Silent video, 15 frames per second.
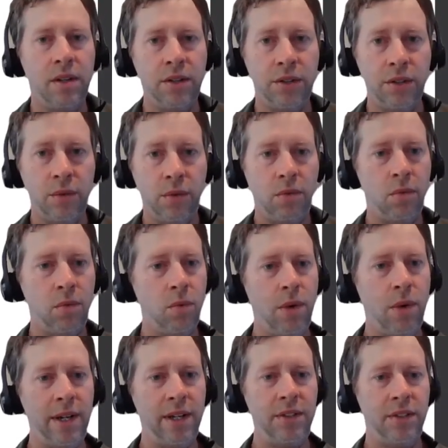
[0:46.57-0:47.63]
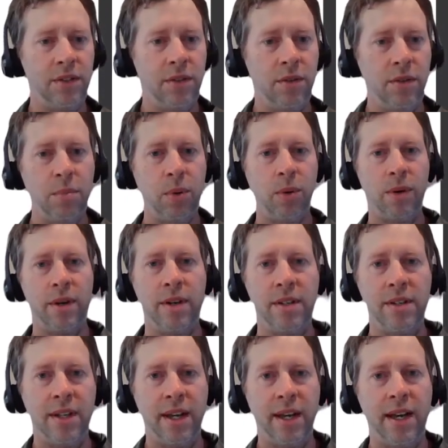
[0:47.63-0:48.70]
So why is it so
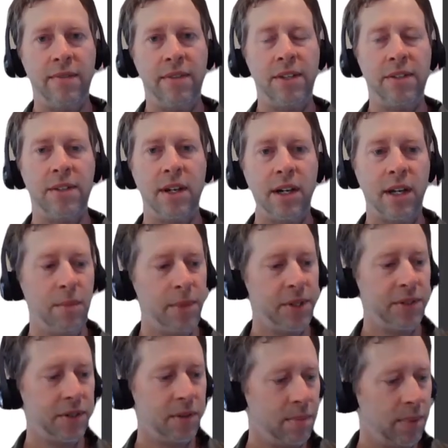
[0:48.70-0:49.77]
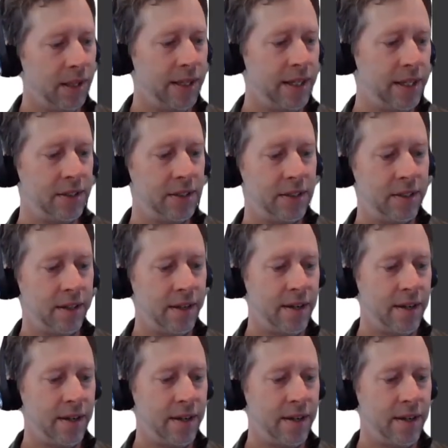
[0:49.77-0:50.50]
important to have these documents in place?